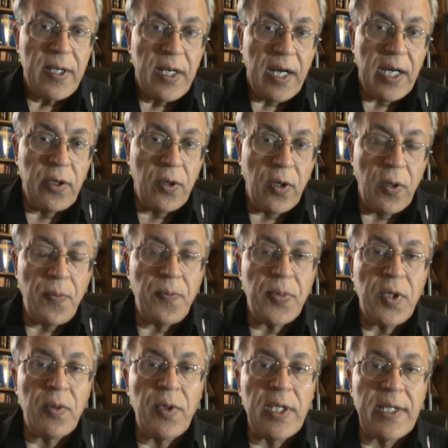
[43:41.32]
I hope
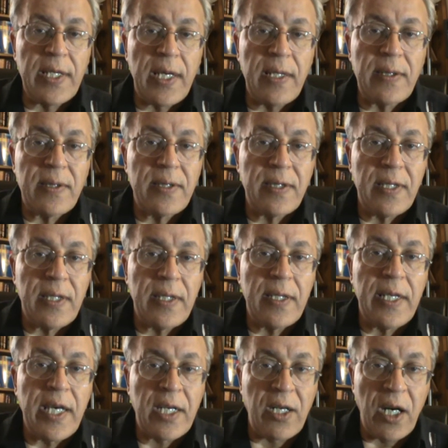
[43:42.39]
you will get
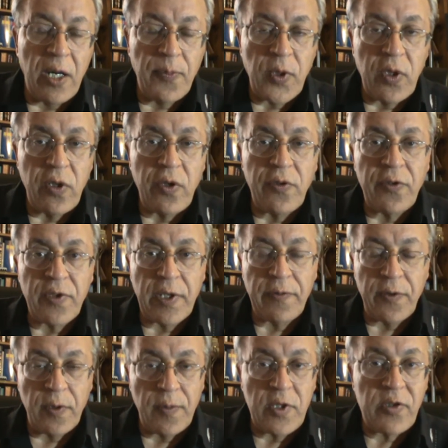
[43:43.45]
a copy of
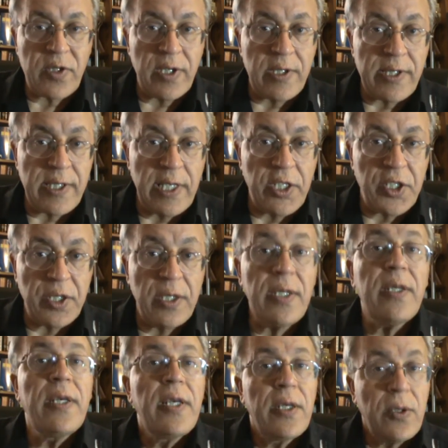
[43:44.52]
Reformist translation,
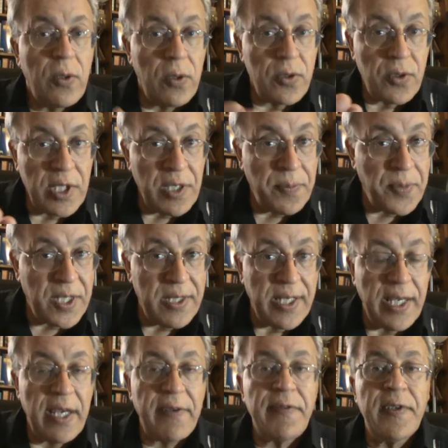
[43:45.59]
also in
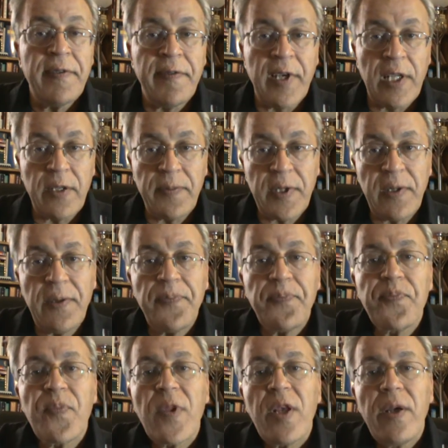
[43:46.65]
PDF available,
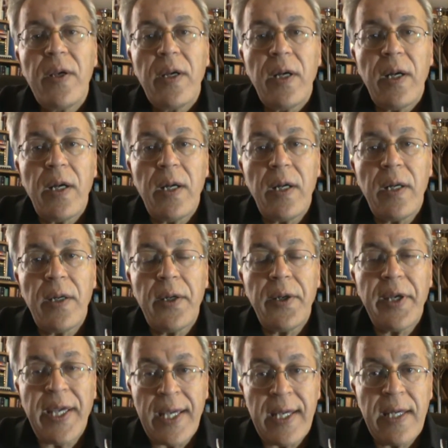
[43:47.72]

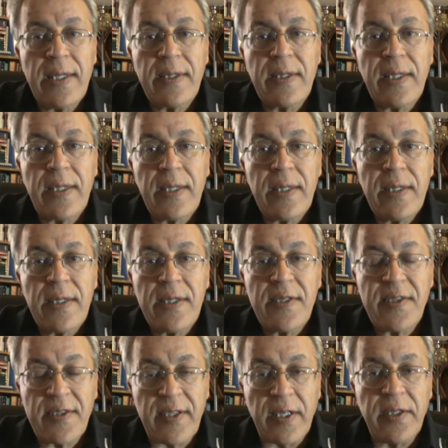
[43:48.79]
and
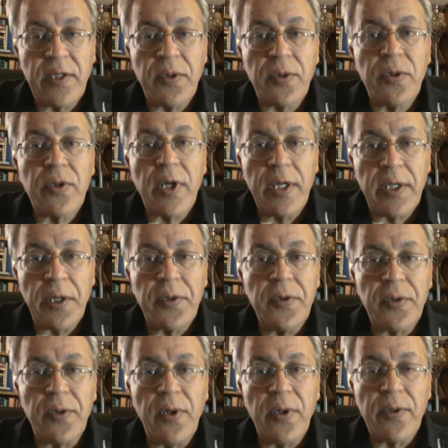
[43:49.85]
study the Quran on
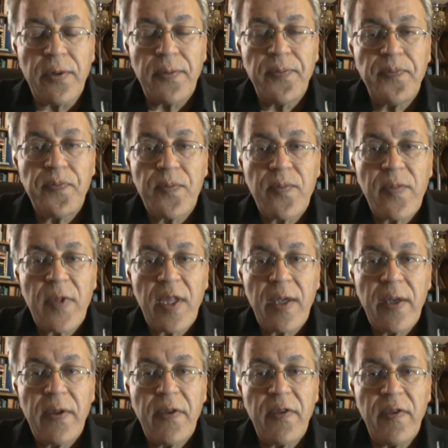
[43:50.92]
your own.
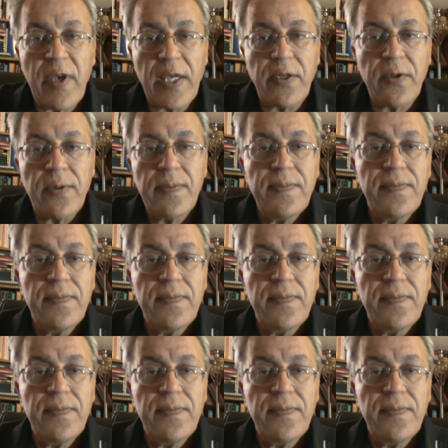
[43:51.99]
Thank you.